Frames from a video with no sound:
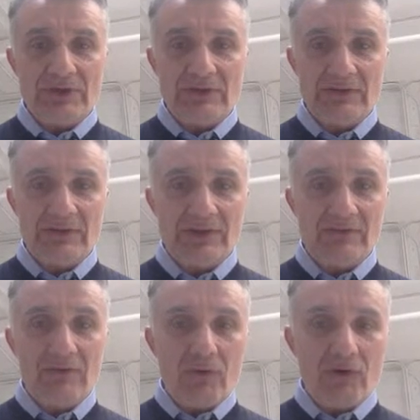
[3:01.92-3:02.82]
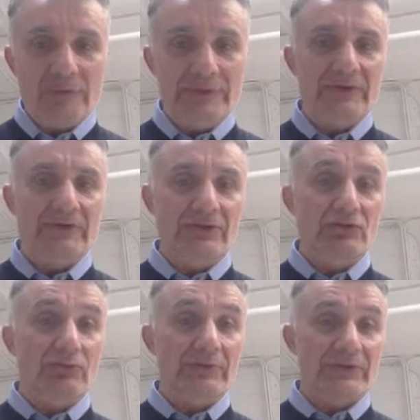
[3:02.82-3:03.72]
and then Forbes
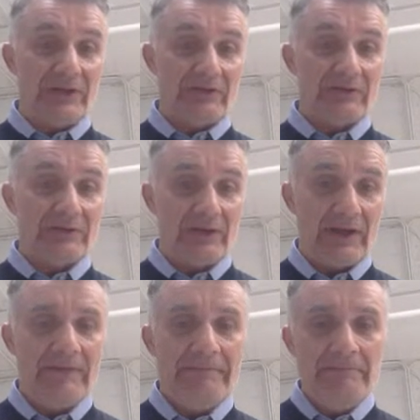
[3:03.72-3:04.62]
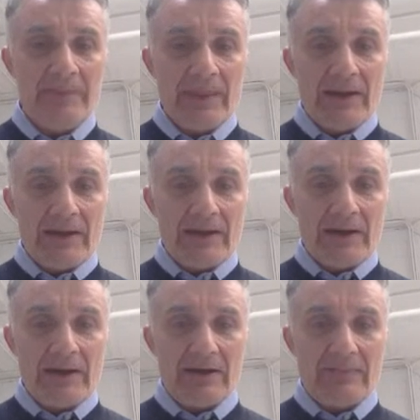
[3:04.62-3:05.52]
32%, okay?
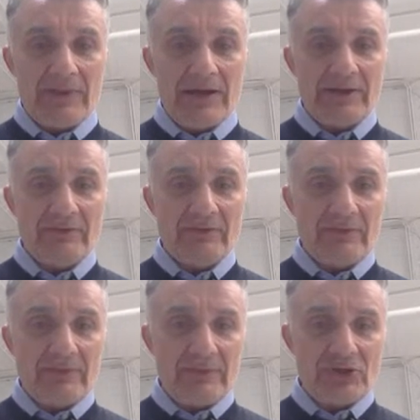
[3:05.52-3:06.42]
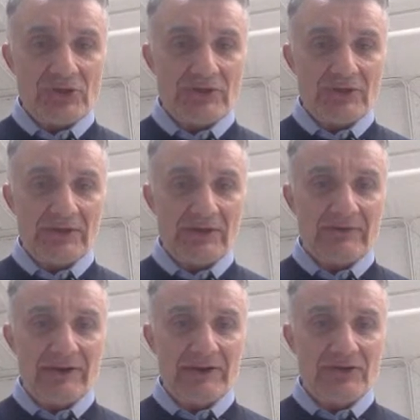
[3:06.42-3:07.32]
Other informations that are
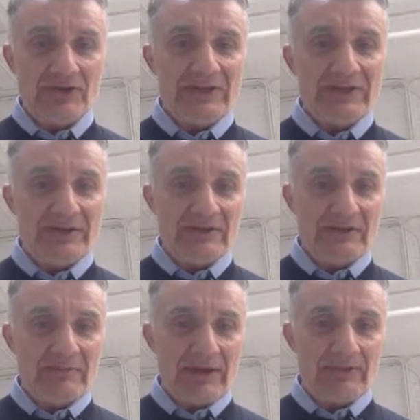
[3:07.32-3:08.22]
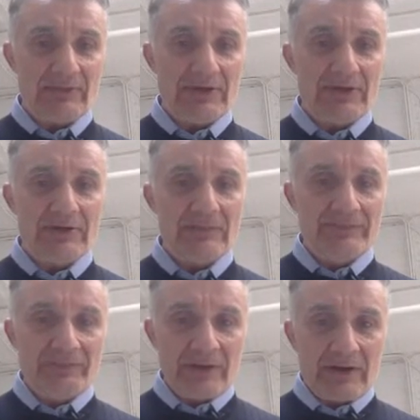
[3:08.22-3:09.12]
very interesting, in my opinion,
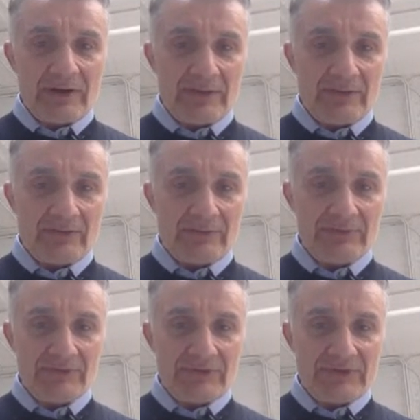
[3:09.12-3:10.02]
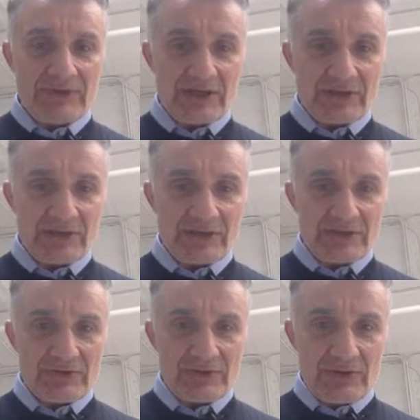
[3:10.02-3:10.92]
are coming from different
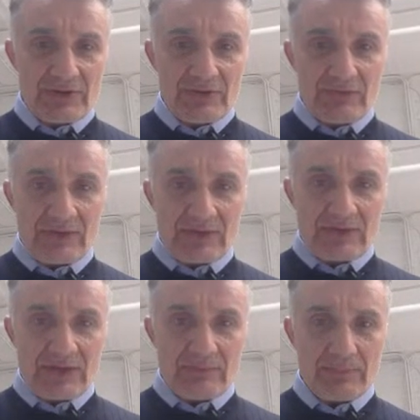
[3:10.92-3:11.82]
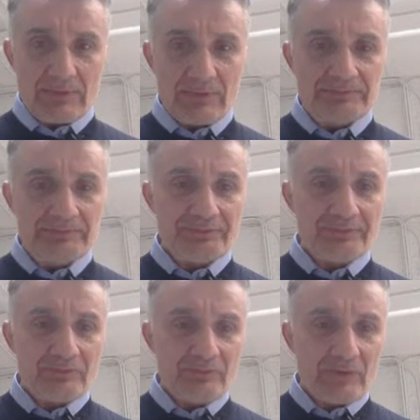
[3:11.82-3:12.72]
sections. For example,
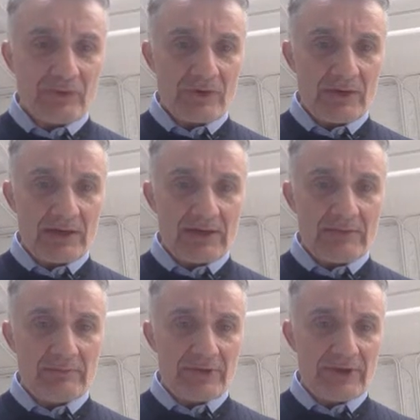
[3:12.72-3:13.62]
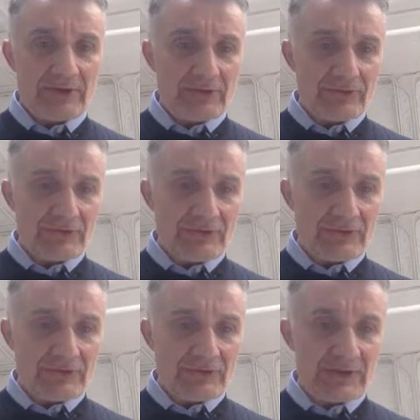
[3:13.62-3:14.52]
I'll bring you to
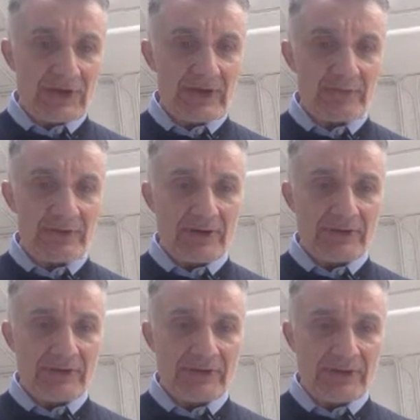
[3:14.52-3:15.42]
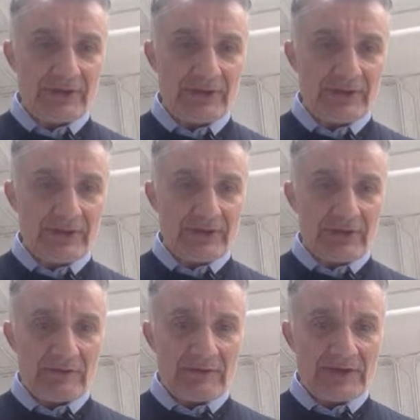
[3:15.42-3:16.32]
this other part of the
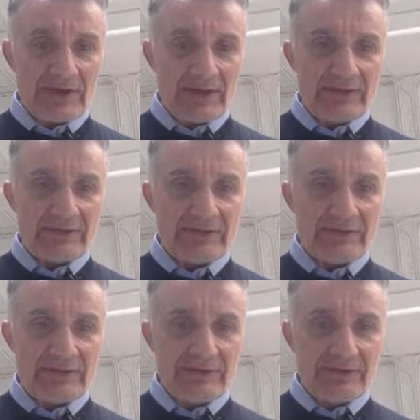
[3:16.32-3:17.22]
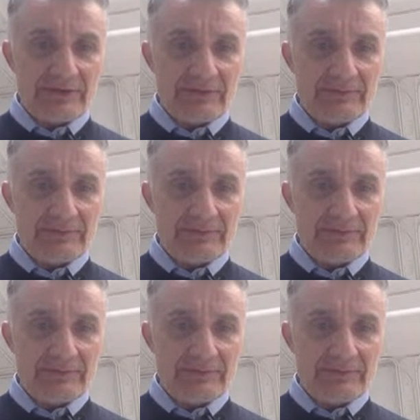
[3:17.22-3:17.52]
site here,